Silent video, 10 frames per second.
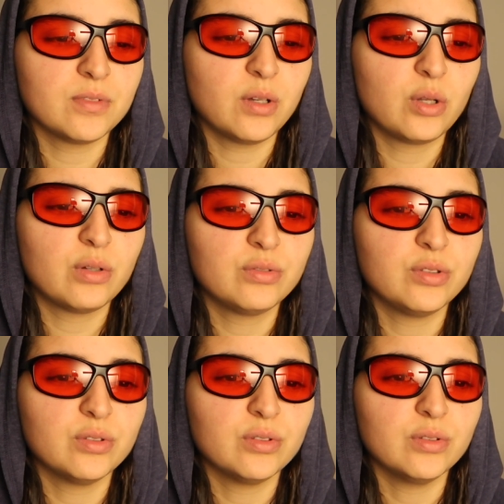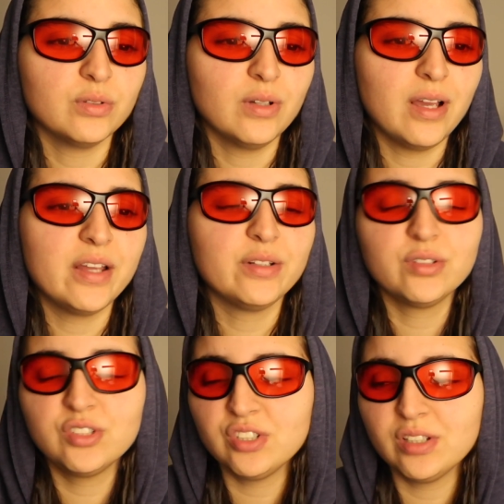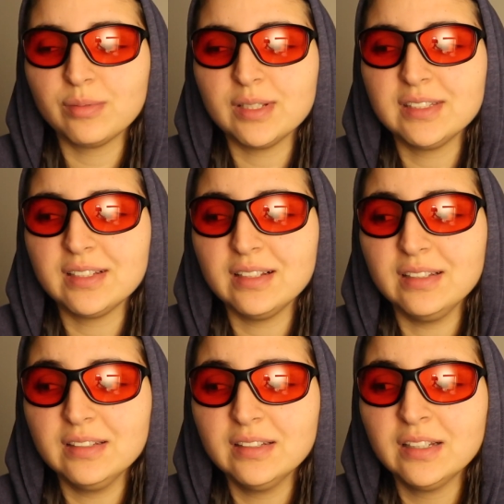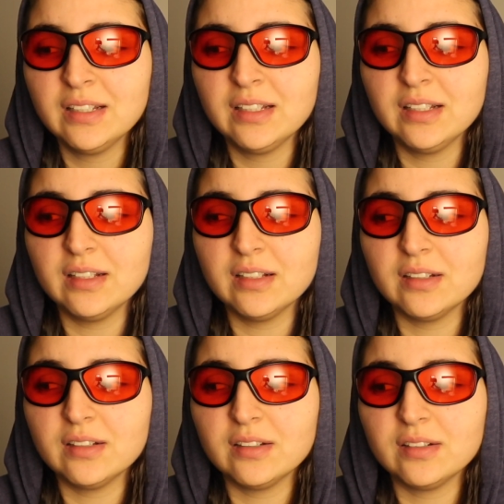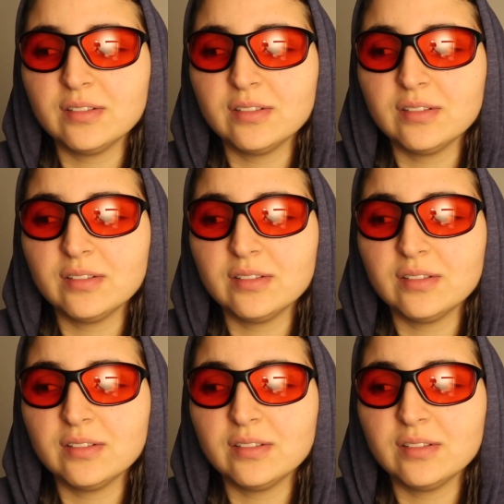all of the energy and basically uh,